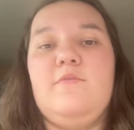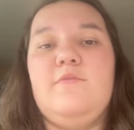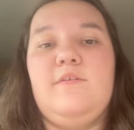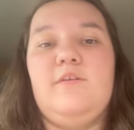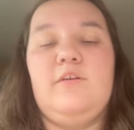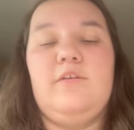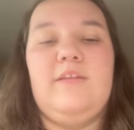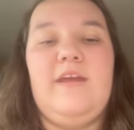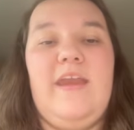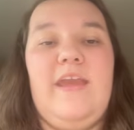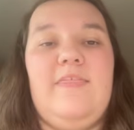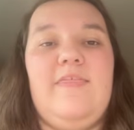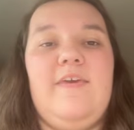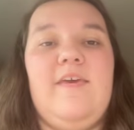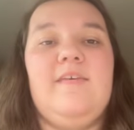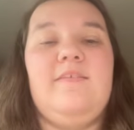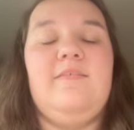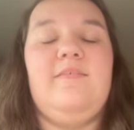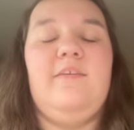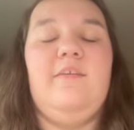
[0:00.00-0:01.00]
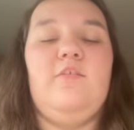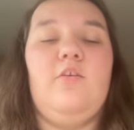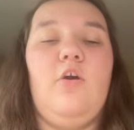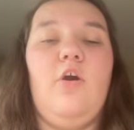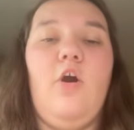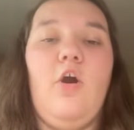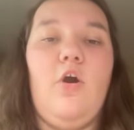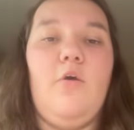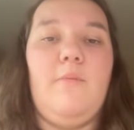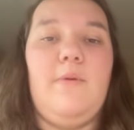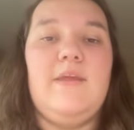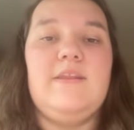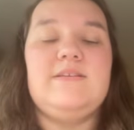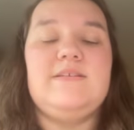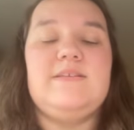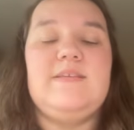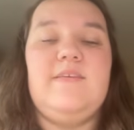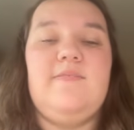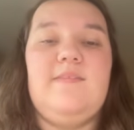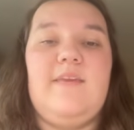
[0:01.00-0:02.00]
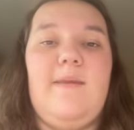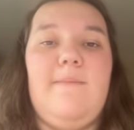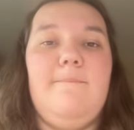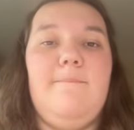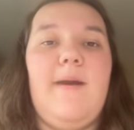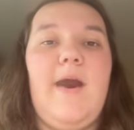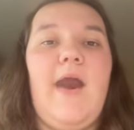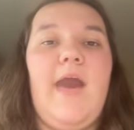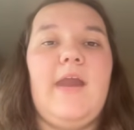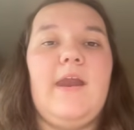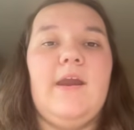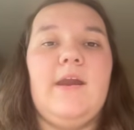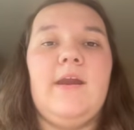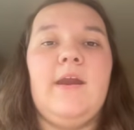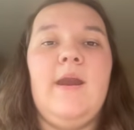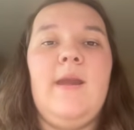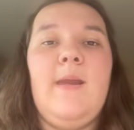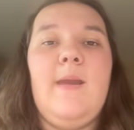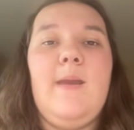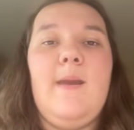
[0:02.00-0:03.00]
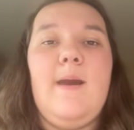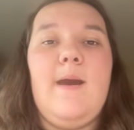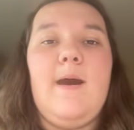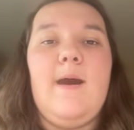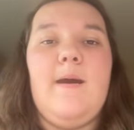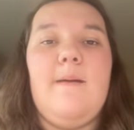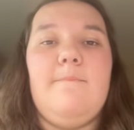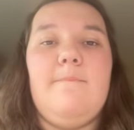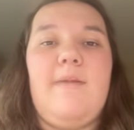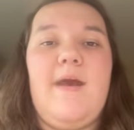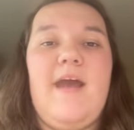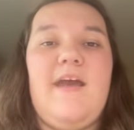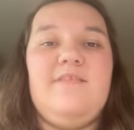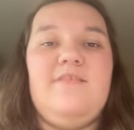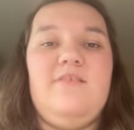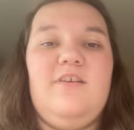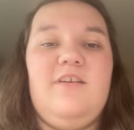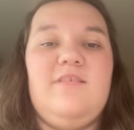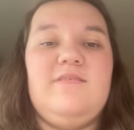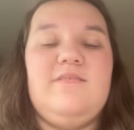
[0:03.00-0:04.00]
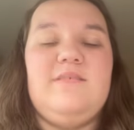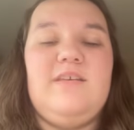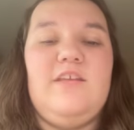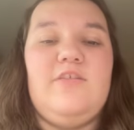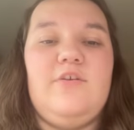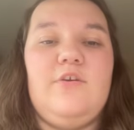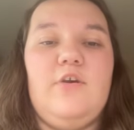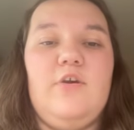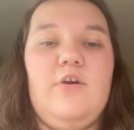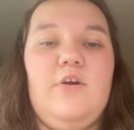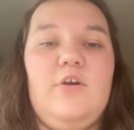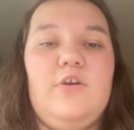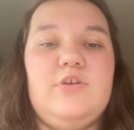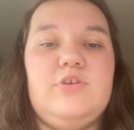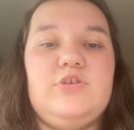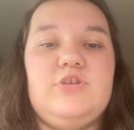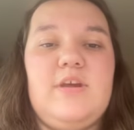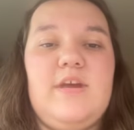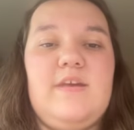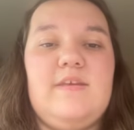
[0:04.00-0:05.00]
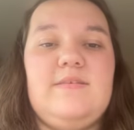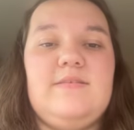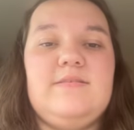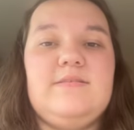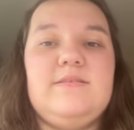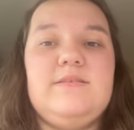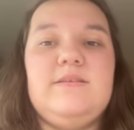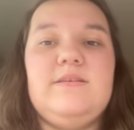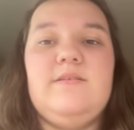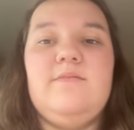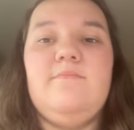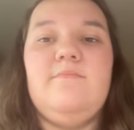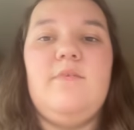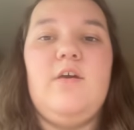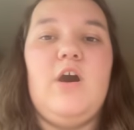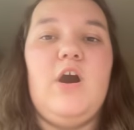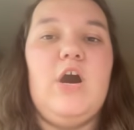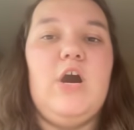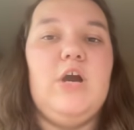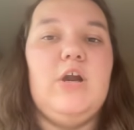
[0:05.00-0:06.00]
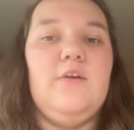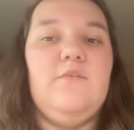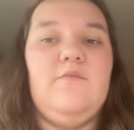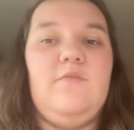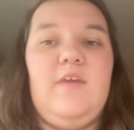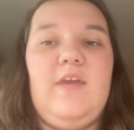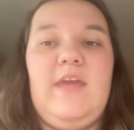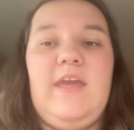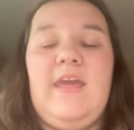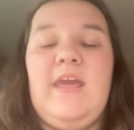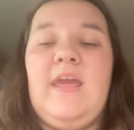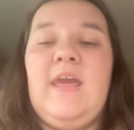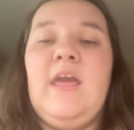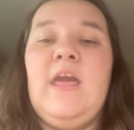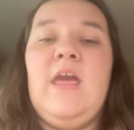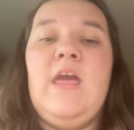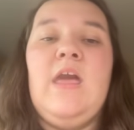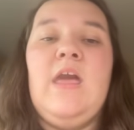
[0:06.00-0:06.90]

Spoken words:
that are like this, these all went to the same buyer, but as you can see, they're all just RV,